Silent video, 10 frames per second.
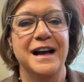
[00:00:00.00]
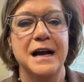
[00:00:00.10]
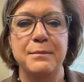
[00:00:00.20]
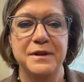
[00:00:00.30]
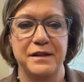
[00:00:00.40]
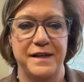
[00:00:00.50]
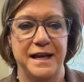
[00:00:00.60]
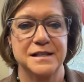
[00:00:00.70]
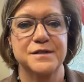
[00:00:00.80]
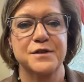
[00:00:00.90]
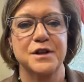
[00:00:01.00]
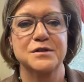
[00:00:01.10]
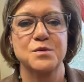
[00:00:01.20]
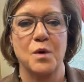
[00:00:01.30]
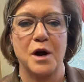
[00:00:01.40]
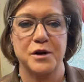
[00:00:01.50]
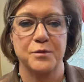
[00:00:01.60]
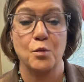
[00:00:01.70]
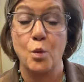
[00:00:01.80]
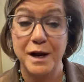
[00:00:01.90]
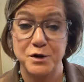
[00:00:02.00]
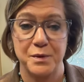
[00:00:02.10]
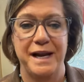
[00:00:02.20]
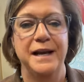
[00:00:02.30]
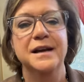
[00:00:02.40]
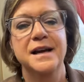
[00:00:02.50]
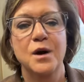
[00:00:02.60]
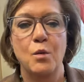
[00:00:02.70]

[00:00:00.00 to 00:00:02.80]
a couple of things for those wondering